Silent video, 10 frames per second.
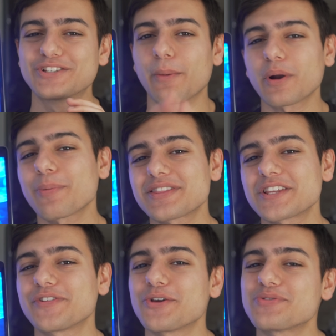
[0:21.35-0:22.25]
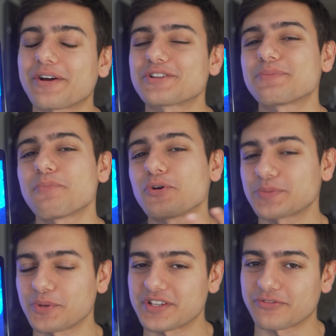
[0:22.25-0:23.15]
So I'm gonna break this video down into
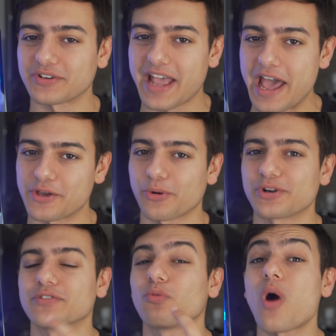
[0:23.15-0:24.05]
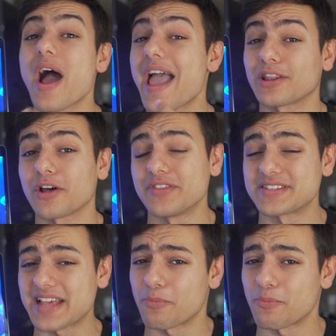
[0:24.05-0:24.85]
multiple different categories of why I love this